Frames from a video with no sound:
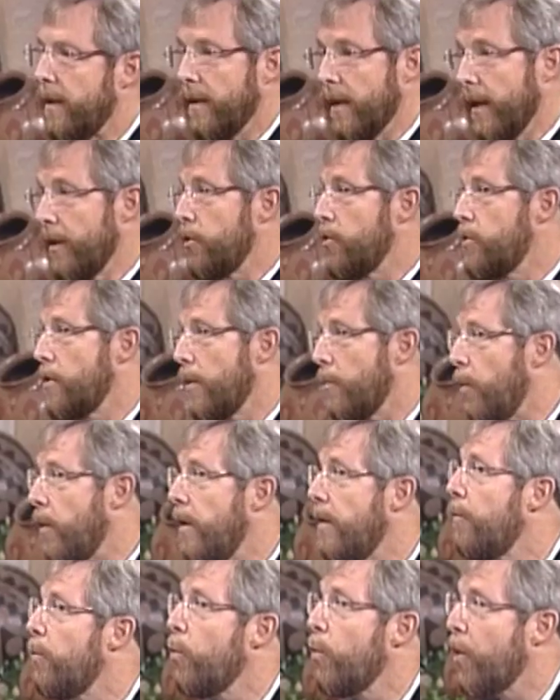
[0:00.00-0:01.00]
like you said, we
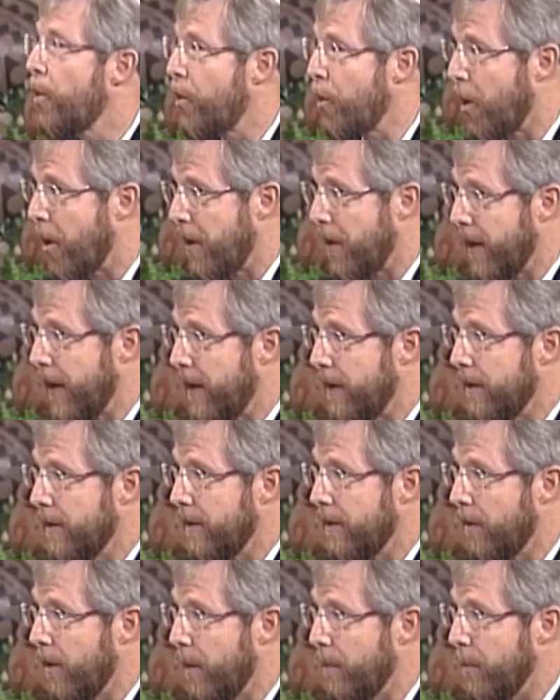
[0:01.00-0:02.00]
never would have thought of that. You
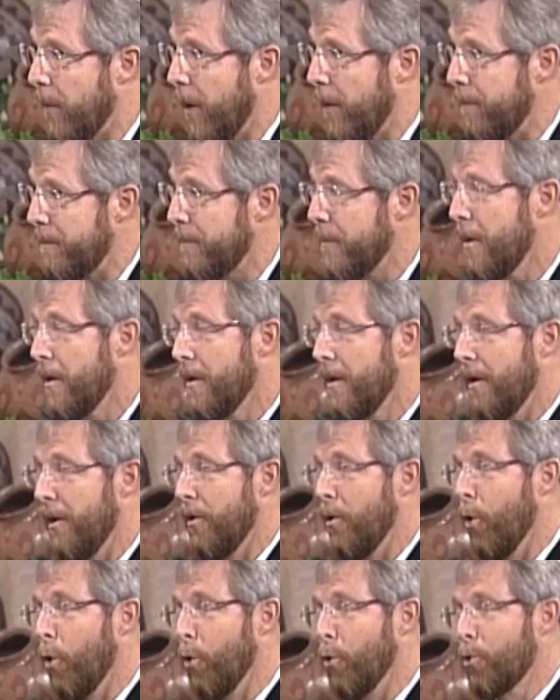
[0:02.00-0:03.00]
know, I'm an
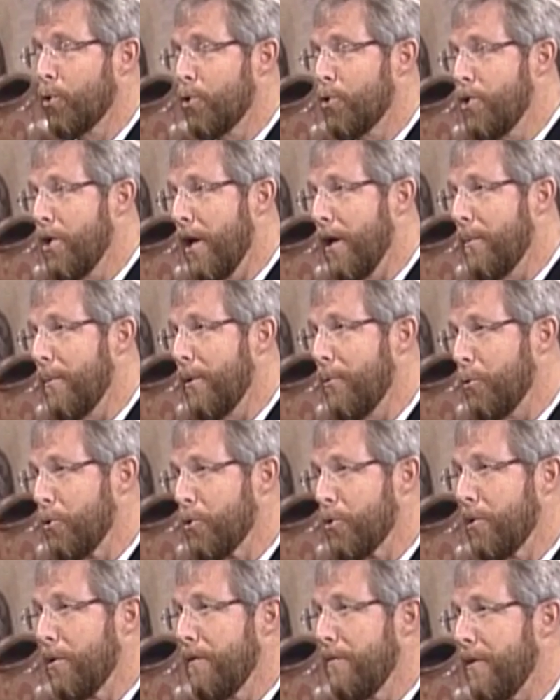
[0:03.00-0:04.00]
older gentleman, we'll
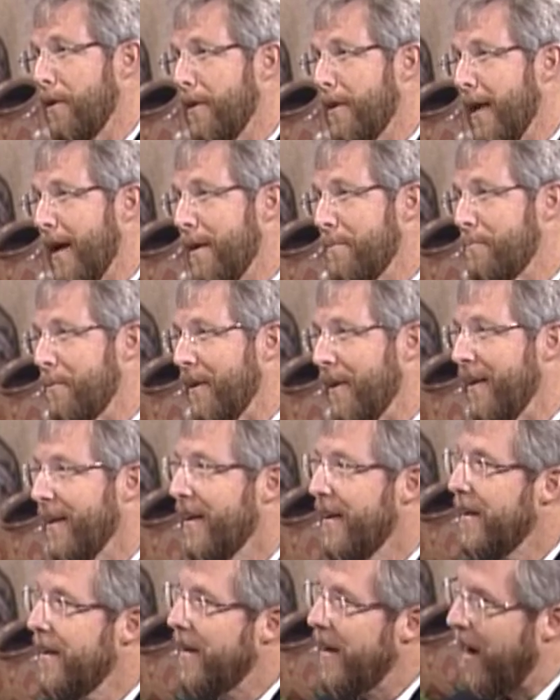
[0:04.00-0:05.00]
just leave it at that, but
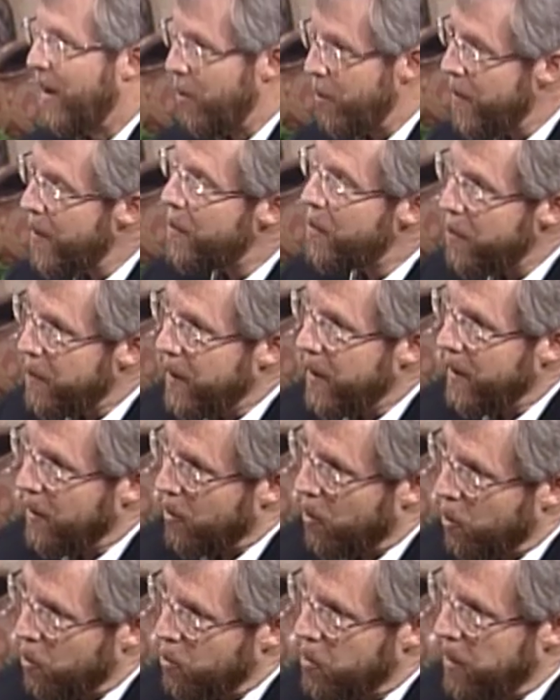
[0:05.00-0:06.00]
I remember being in
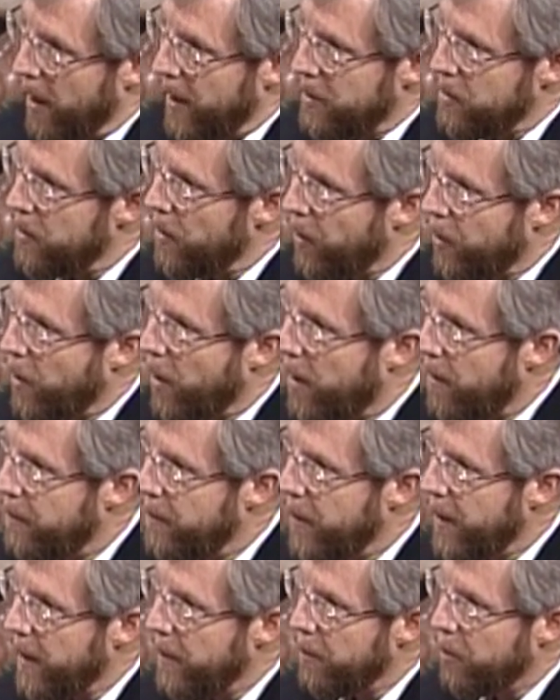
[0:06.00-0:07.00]
those lines, and the thought of
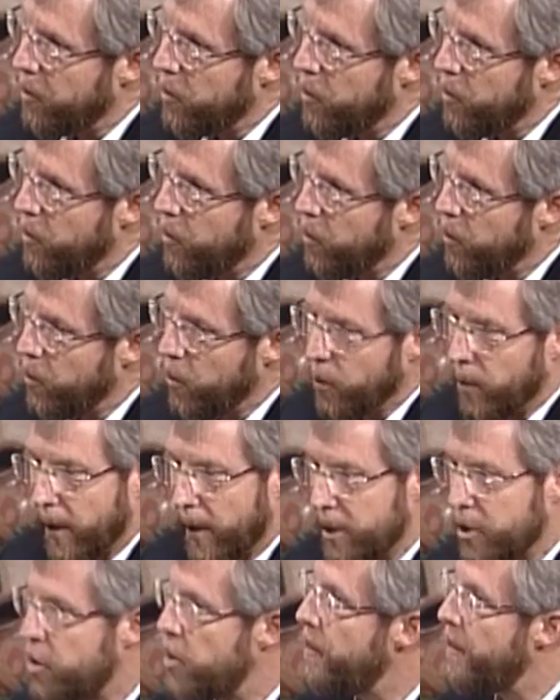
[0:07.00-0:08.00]
being able to do
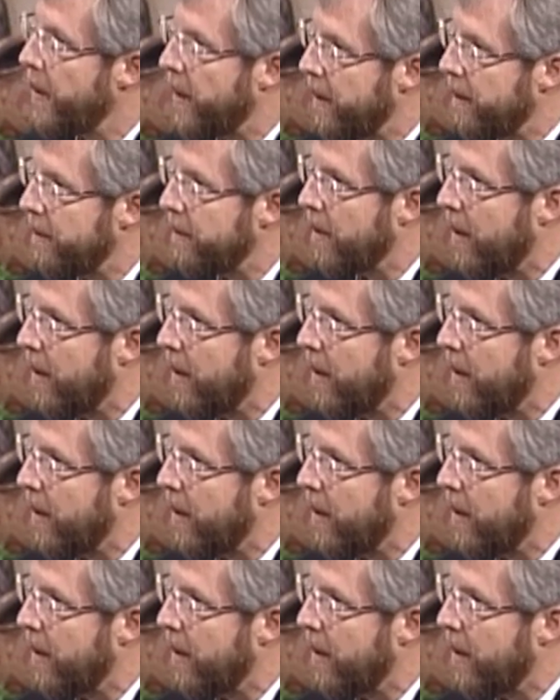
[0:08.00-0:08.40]
shipping,